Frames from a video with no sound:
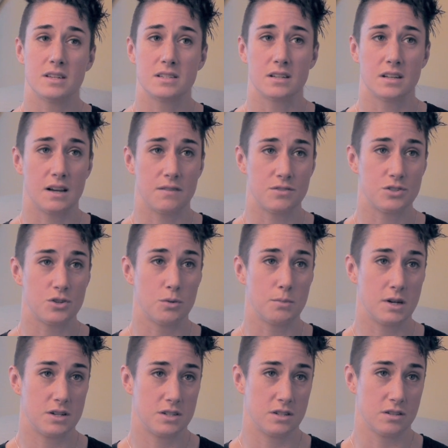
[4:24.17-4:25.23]
I still have so
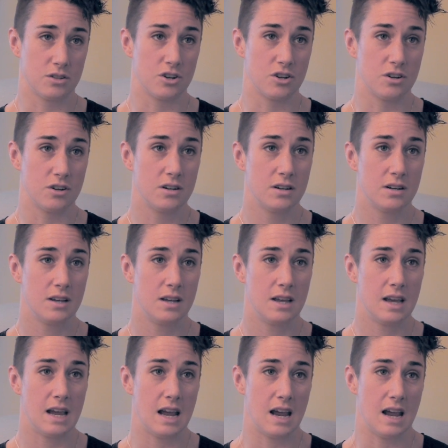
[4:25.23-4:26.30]
much to learn,
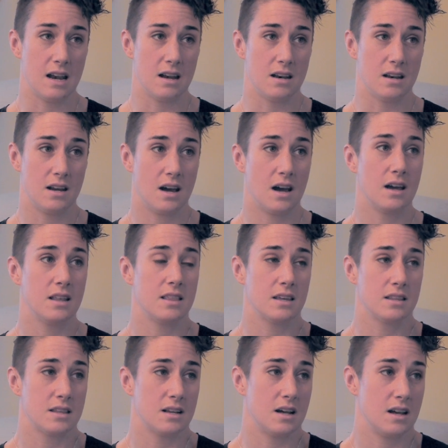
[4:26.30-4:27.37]
and I
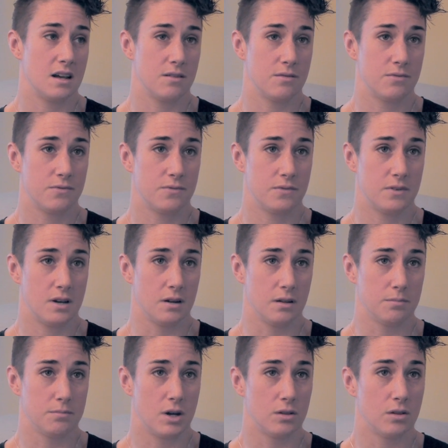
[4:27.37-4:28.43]
think that I have
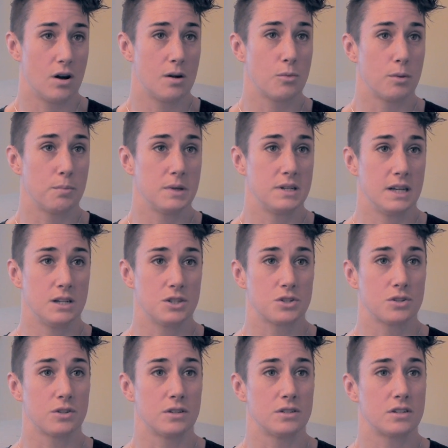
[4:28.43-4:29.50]
a lot more
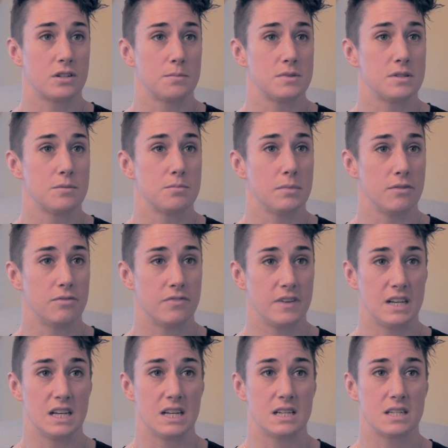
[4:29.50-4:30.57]
potential in terms of my
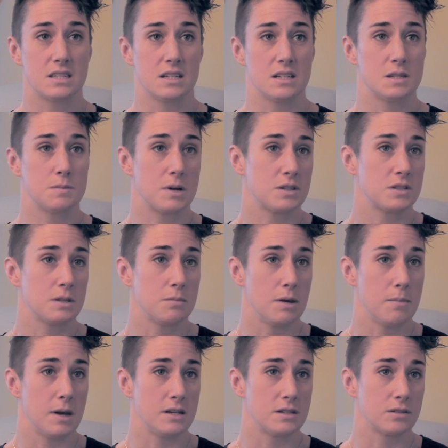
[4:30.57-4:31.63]
fitness and especially my
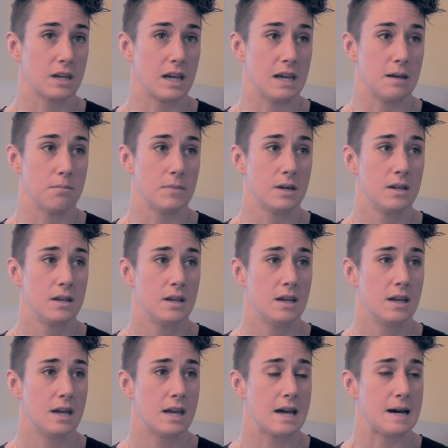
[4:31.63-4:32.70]
mental game,
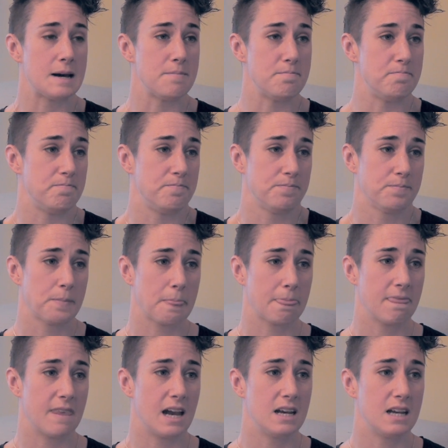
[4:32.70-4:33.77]

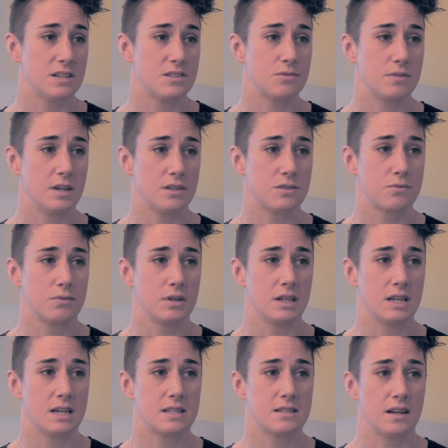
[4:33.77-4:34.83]
that it's
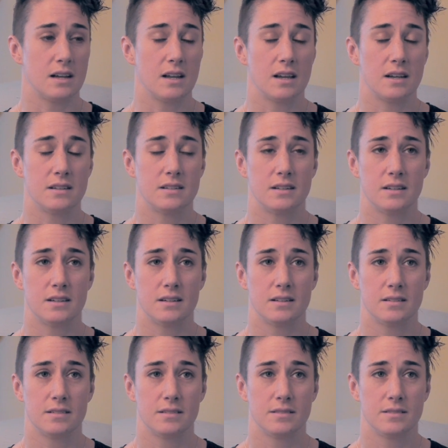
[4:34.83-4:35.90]
really exciting to
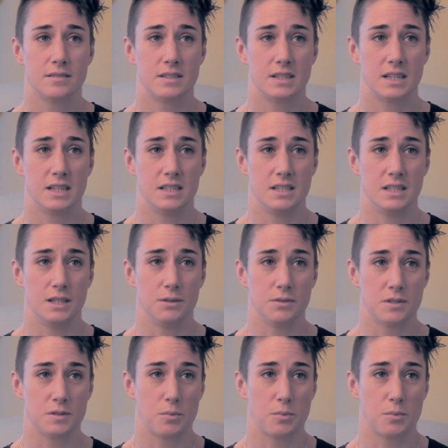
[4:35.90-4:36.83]
continue in the